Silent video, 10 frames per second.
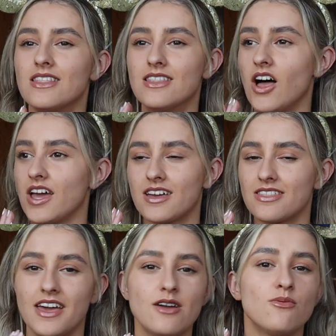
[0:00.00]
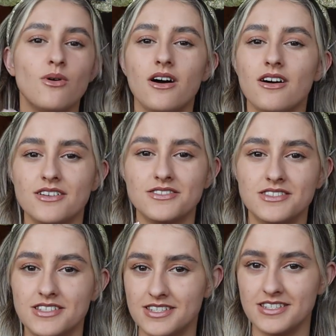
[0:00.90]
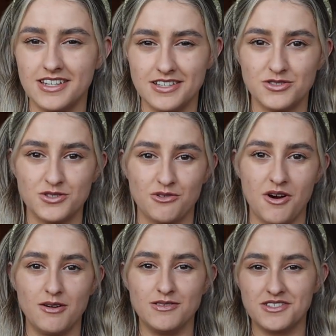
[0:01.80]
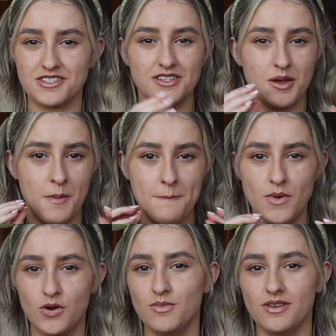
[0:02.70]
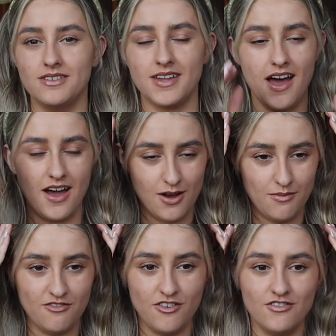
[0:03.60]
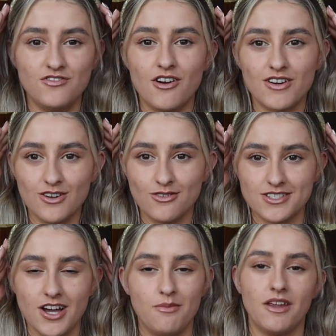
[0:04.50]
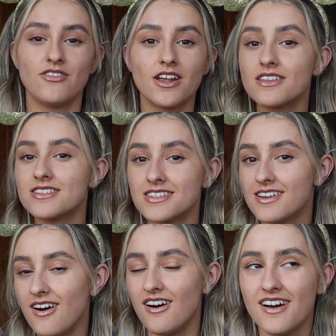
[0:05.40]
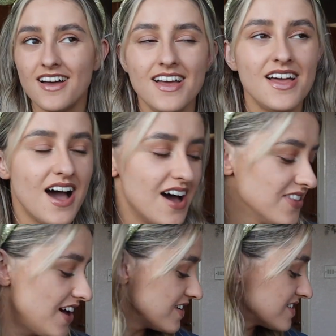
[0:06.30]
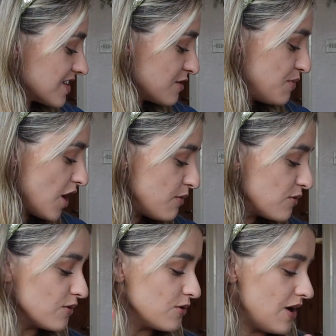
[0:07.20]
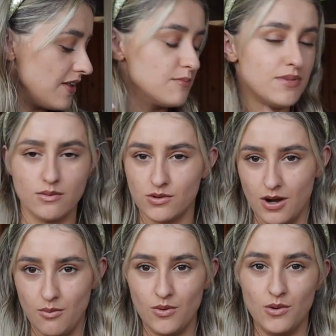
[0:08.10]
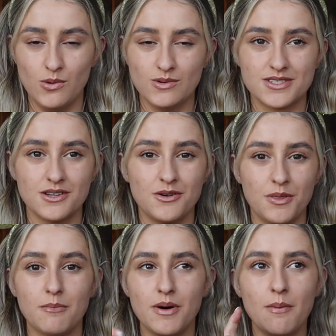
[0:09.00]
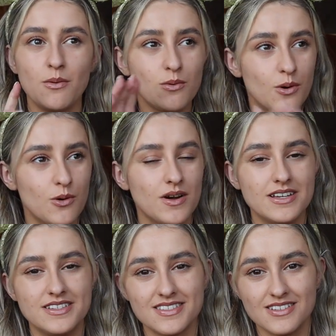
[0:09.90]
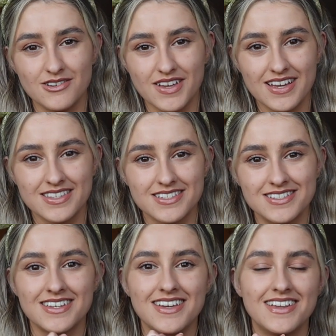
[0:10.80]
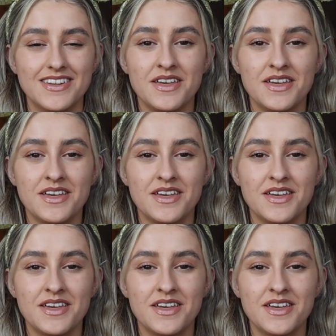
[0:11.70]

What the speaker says: like, they were the Disney Instagrammers moment for a very long time, and I feel like they still are. And that is the purple wall and the bubblegum wall. So the purple wall is located in